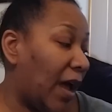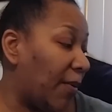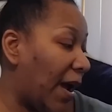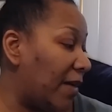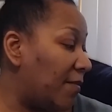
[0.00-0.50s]

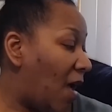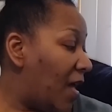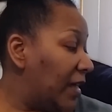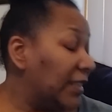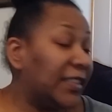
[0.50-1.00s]
All right.
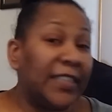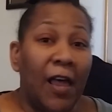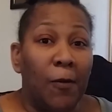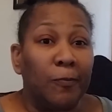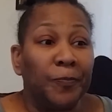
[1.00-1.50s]

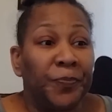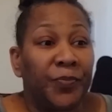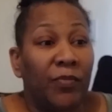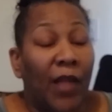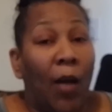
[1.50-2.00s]
So
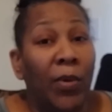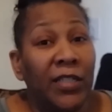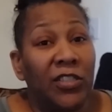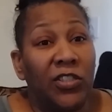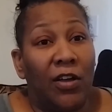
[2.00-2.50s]
I
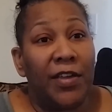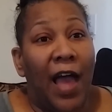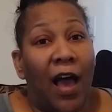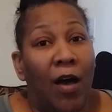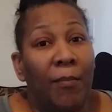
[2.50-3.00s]
wanted to show
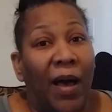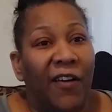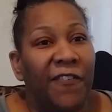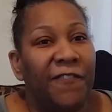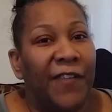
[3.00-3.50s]
y'all my
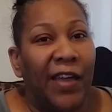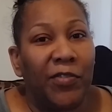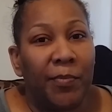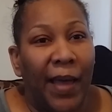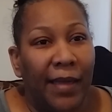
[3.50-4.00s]

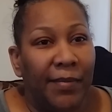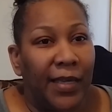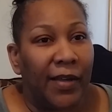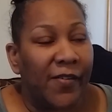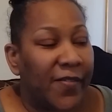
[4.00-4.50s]
favorite
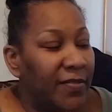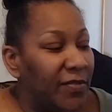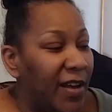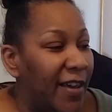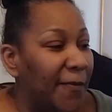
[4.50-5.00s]
baby.
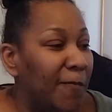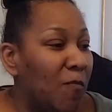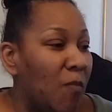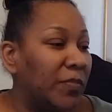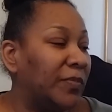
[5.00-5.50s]
Okay.
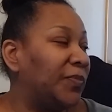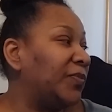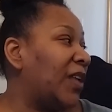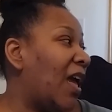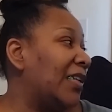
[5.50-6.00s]

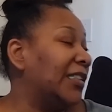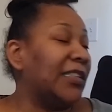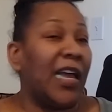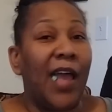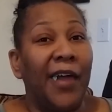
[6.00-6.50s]

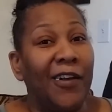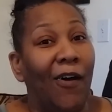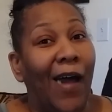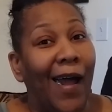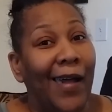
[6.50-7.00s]
Now y'all
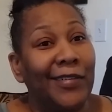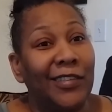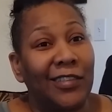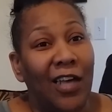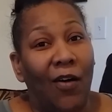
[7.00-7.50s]
know how I
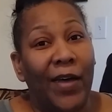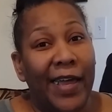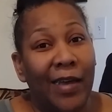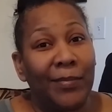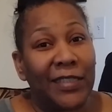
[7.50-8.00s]
used to go
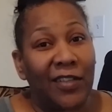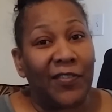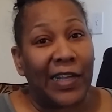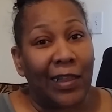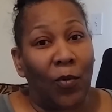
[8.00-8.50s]
ham and
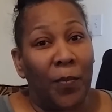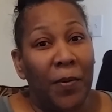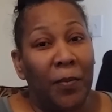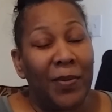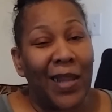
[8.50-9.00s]
stuff like that when
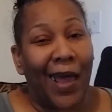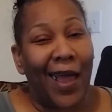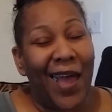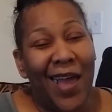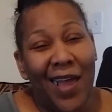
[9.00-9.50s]
people be like,
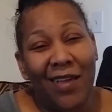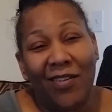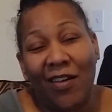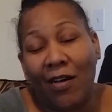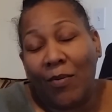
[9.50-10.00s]
hey,
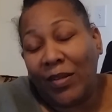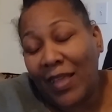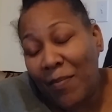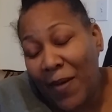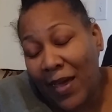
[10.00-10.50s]
you know, I want
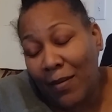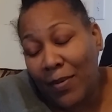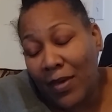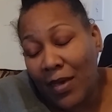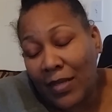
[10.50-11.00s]
that
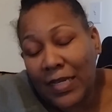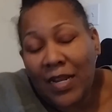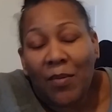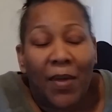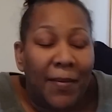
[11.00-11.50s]
baby. I
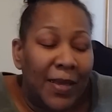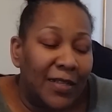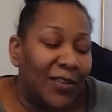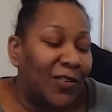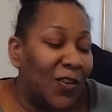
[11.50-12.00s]
seen that baby.
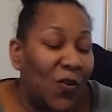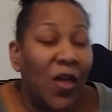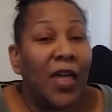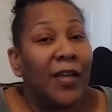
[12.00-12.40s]
He's so cute.